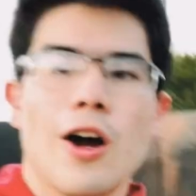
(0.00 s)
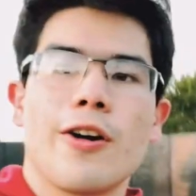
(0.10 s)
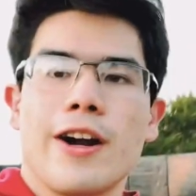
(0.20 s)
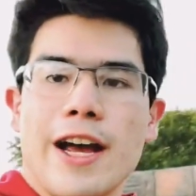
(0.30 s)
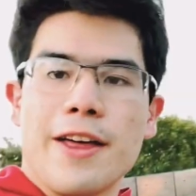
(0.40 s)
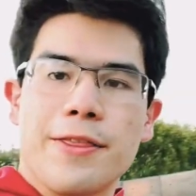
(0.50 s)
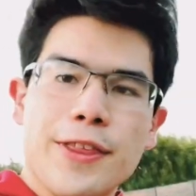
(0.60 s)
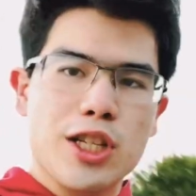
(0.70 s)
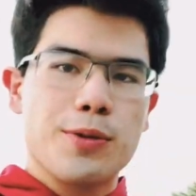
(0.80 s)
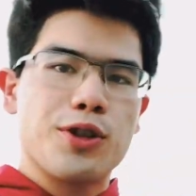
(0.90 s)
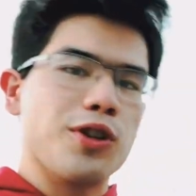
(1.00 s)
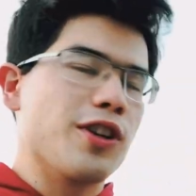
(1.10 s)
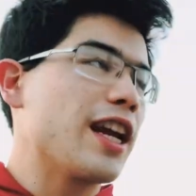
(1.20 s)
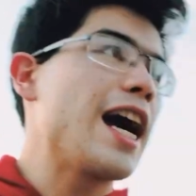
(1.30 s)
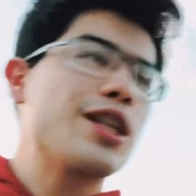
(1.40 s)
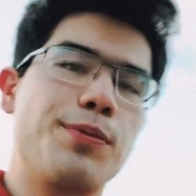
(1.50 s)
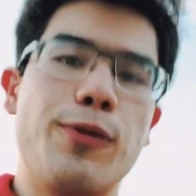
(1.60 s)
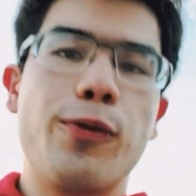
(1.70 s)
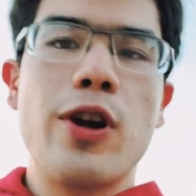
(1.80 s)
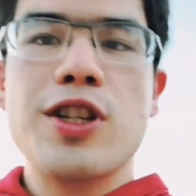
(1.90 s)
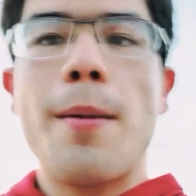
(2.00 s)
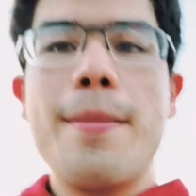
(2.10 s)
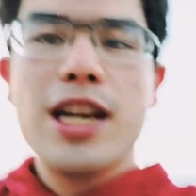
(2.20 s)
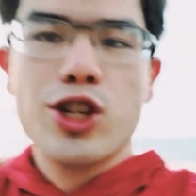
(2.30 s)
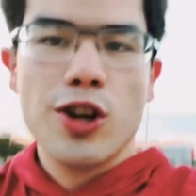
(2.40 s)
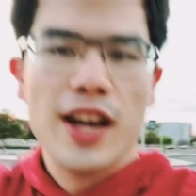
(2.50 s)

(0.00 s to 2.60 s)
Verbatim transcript: All right, thanks for tuning in, guys. Before I start, make sure